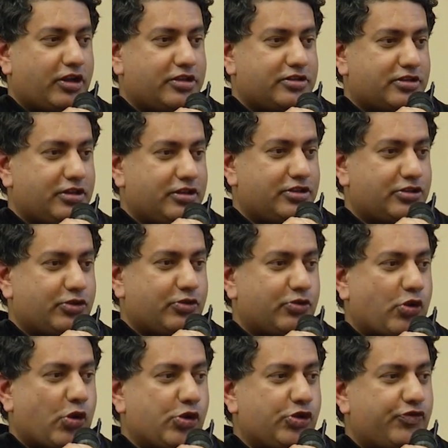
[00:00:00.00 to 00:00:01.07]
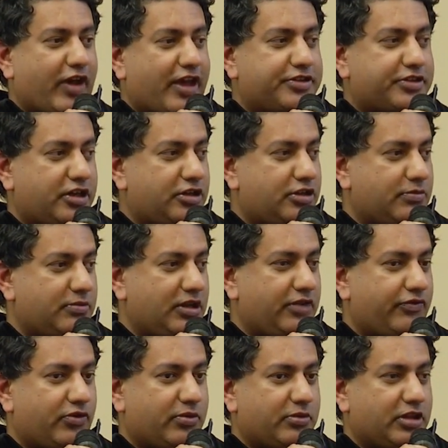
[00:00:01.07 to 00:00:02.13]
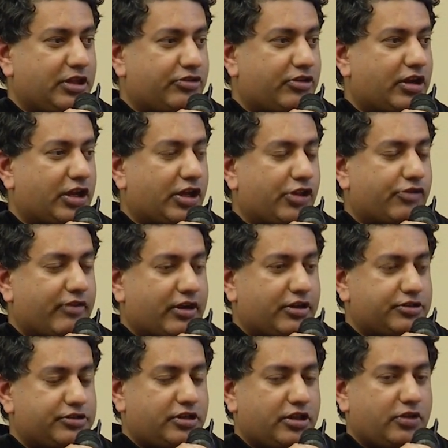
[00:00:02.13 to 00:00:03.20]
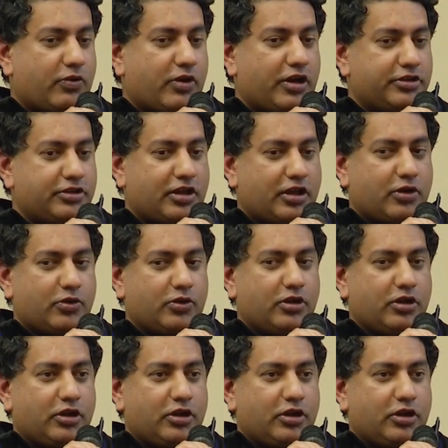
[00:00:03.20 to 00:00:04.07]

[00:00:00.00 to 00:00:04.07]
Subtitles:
it's always fascinating to me from electronic health records and otherwise how